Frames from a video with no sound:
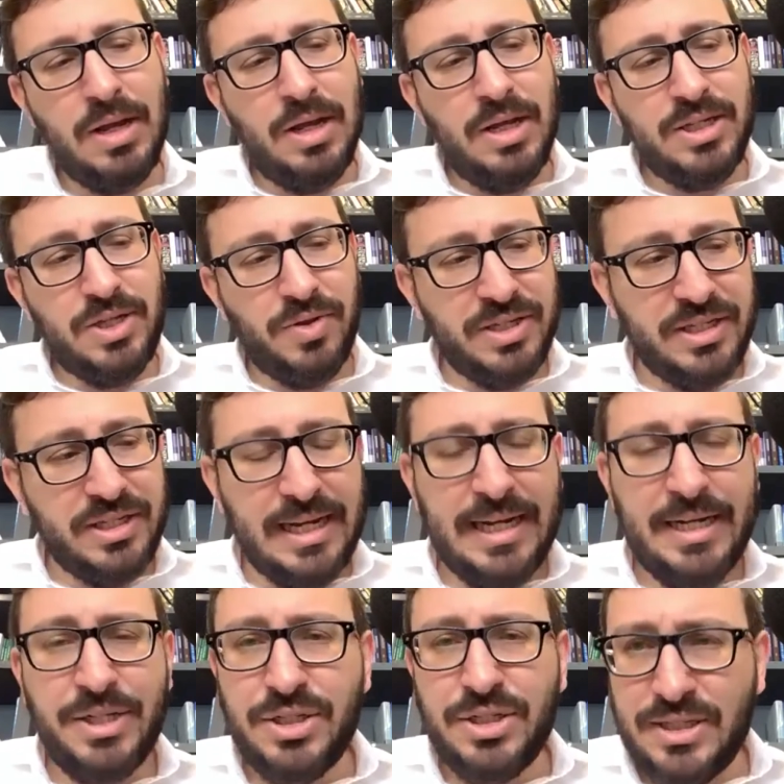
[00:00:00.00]
So the
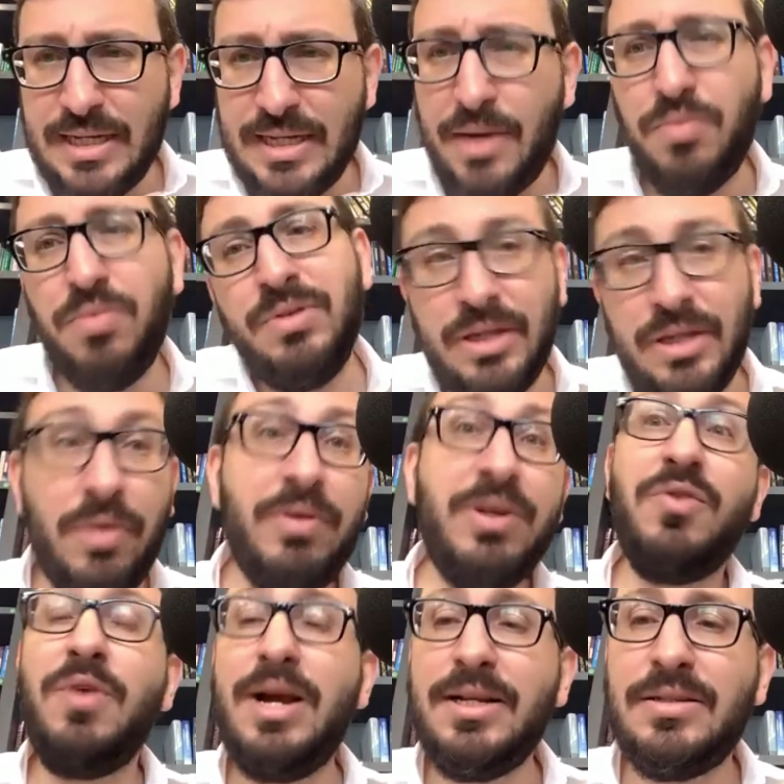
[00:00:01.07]
sage said, you know what,
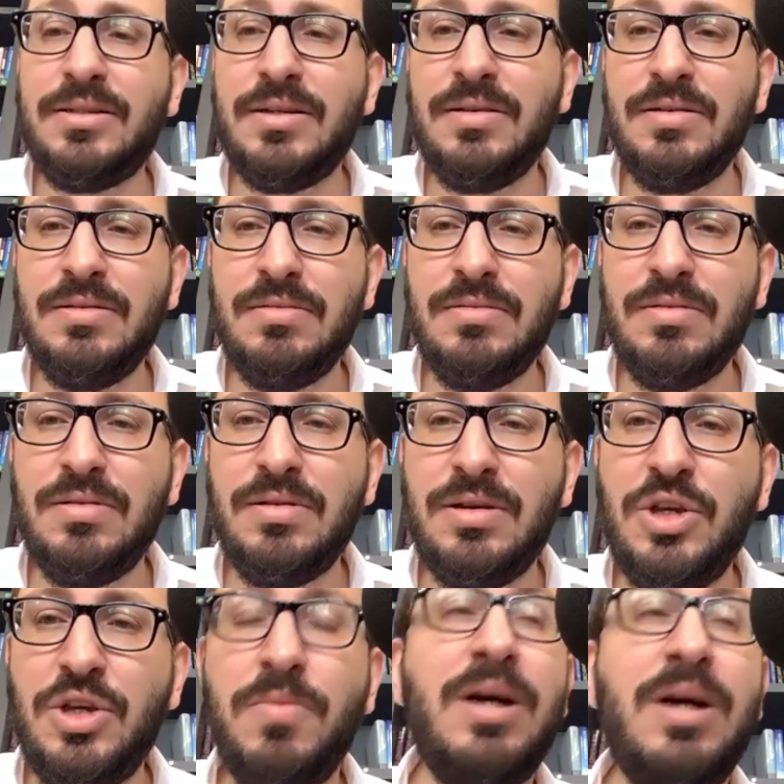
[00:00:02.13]
you're right.
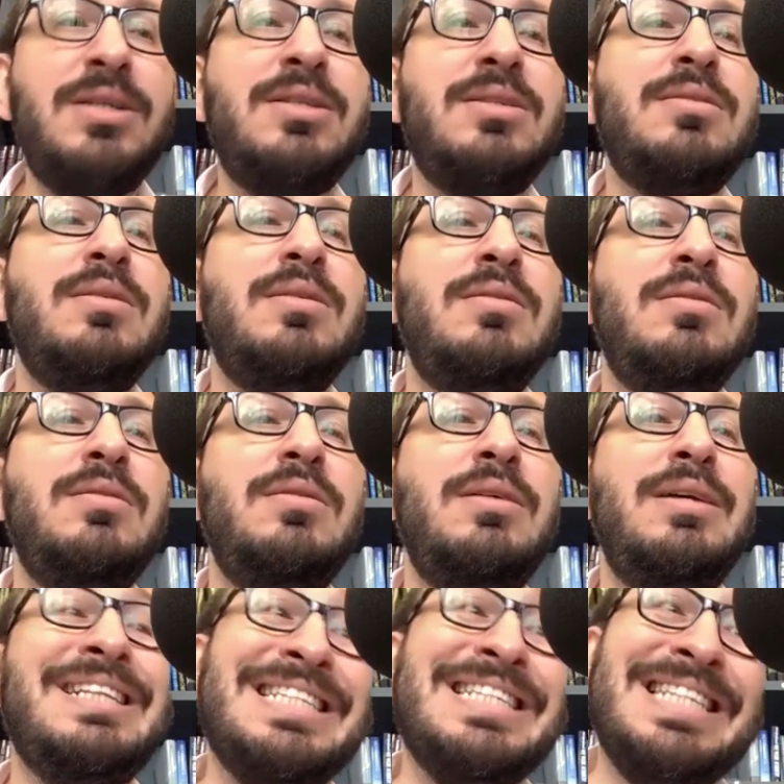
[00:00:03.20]
You must
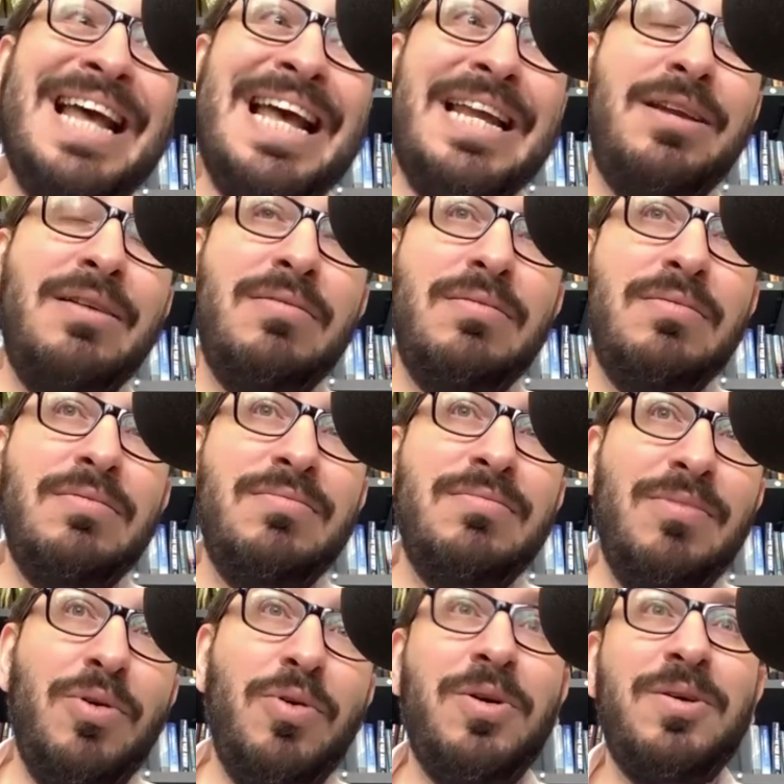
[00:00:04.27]
instead,
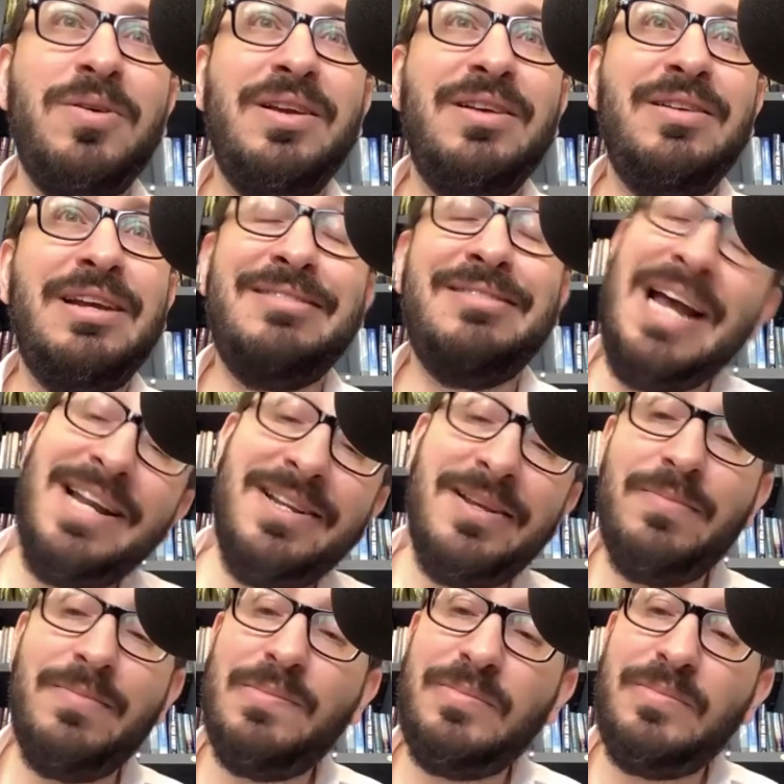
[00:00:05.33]
or in
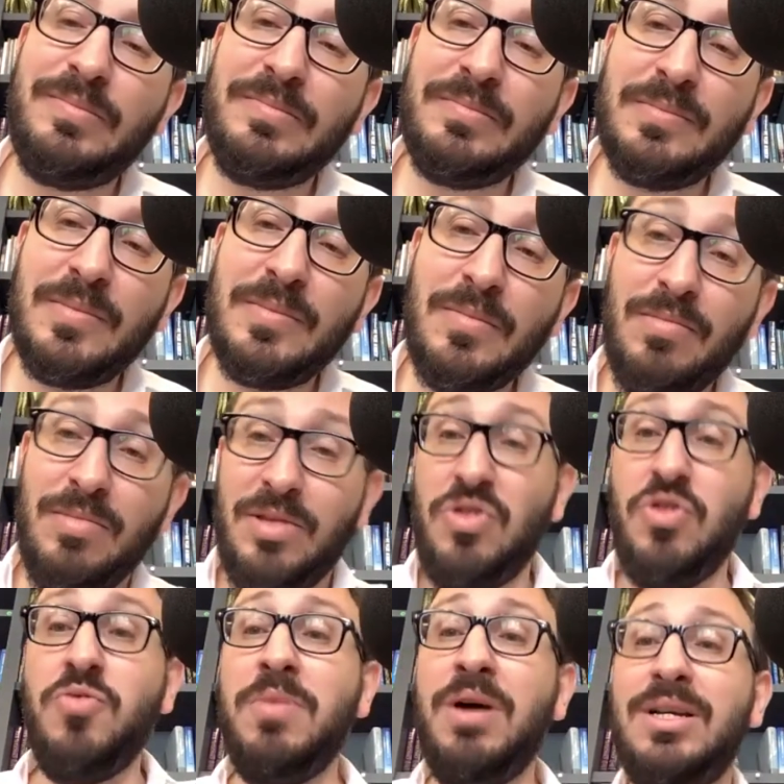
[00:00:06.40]
tandem,
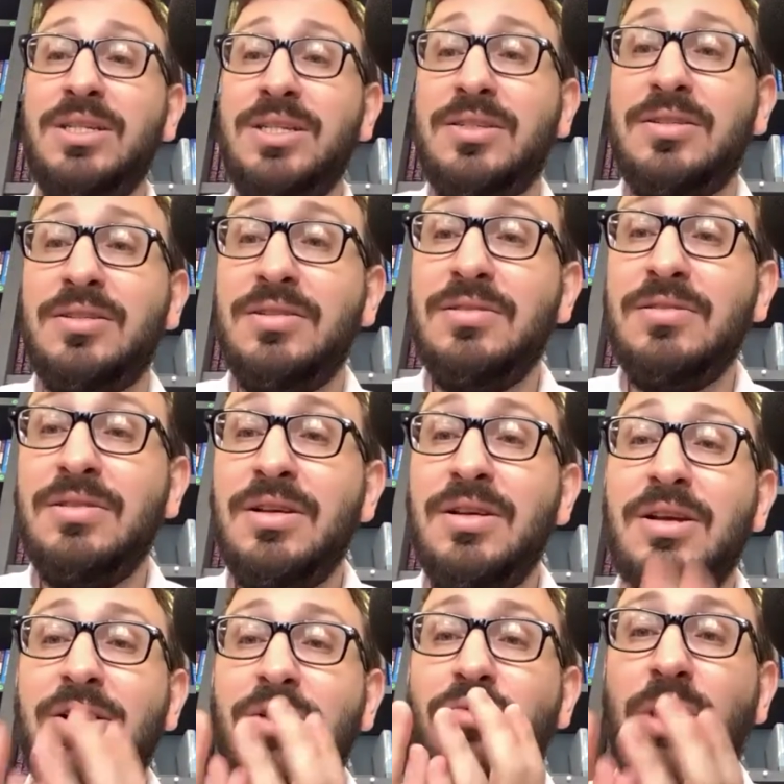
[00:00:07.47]
you must
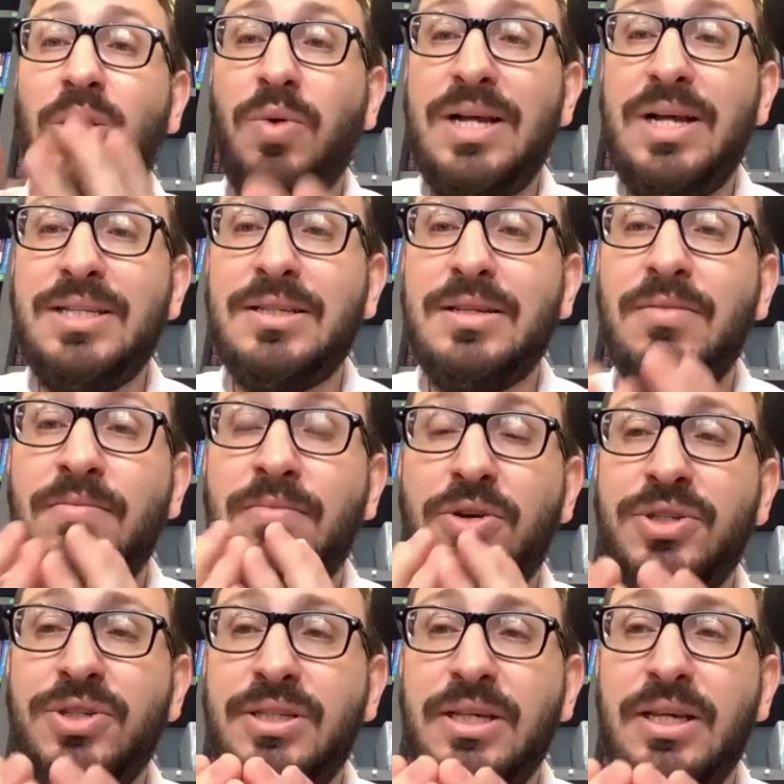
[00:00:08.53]
request
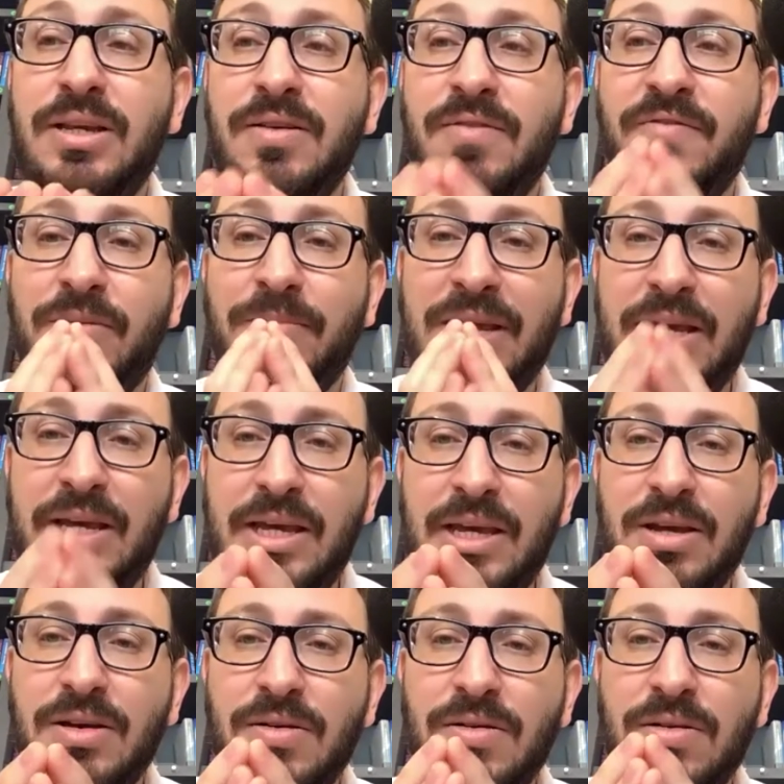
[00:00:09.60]
mercy from he